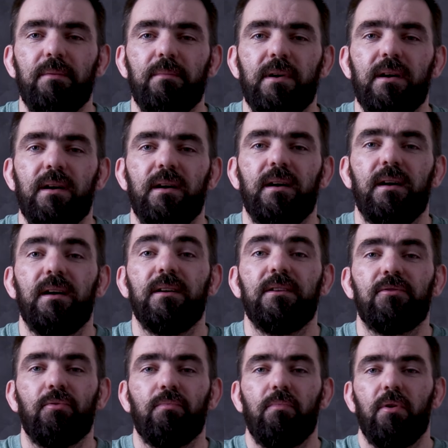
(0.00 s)
We put
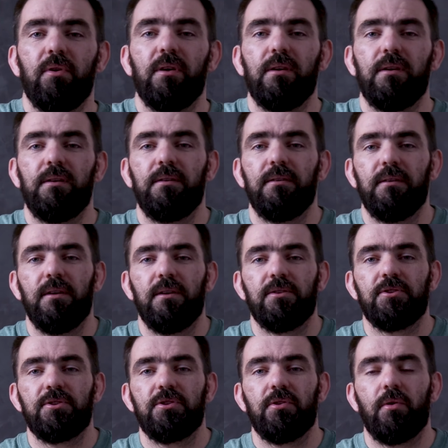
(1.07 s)
the cream in a bowl,
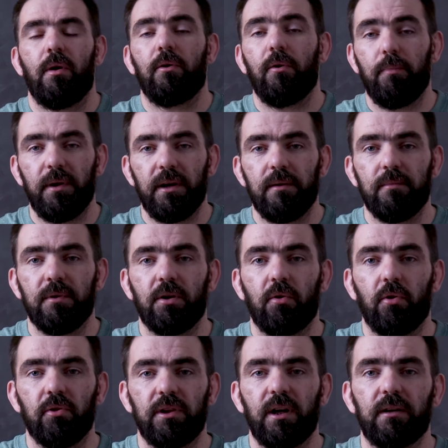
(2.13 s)
cover it with cling
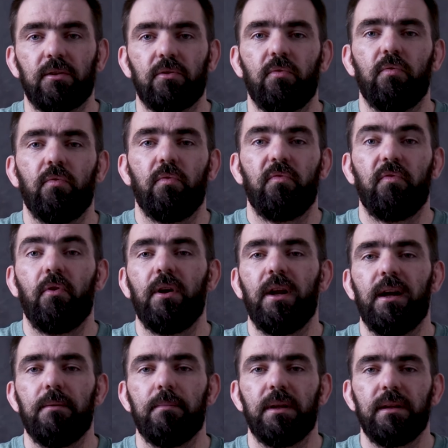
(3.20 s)
film in
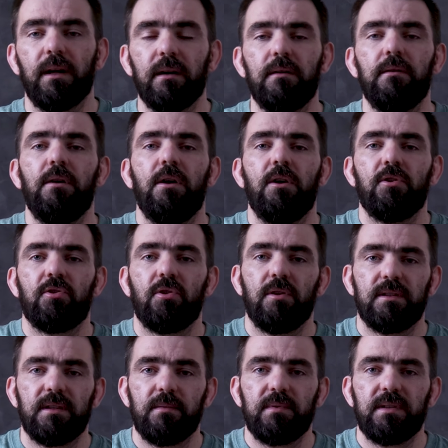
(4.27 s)
contact, and let it
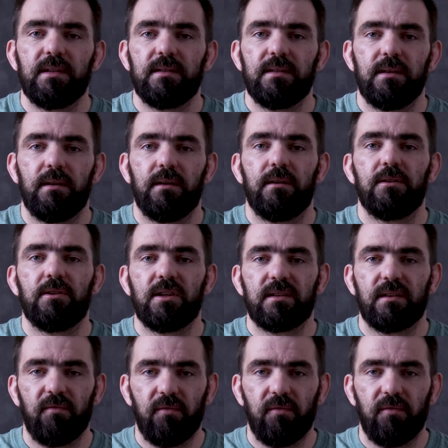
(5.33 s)
cool completely.